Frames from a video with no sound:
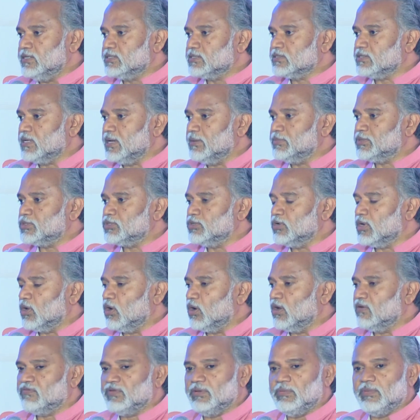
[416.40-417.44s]
I'm sure all
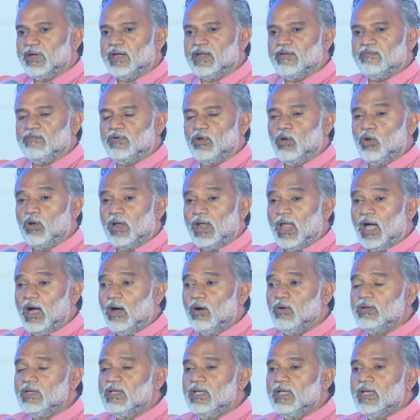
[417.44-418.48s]
of you might have known
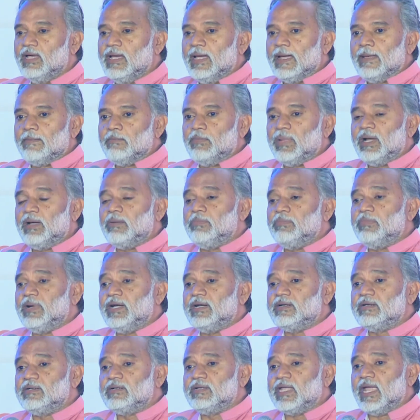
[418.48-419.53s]
now.
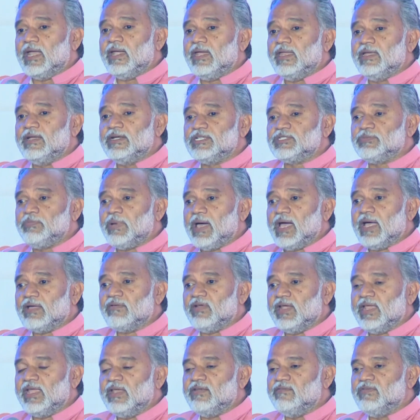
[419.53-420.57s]
But 10 years back when
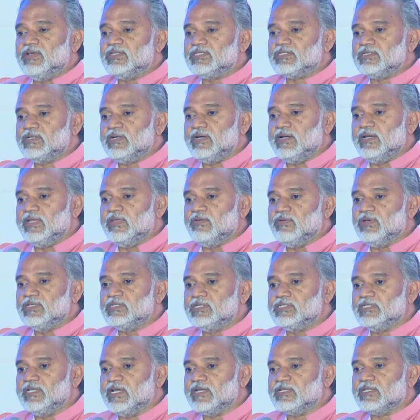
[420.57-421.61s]
I invested, he was
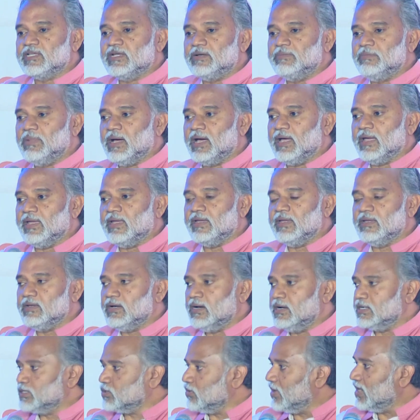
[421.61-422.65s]
rejected by
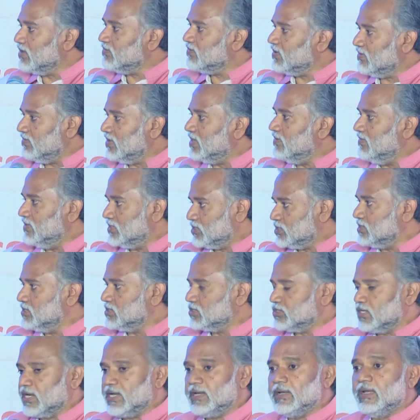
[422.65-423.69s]
25 investors,
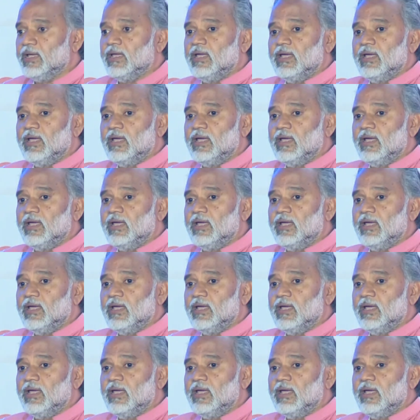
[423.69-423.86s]
right?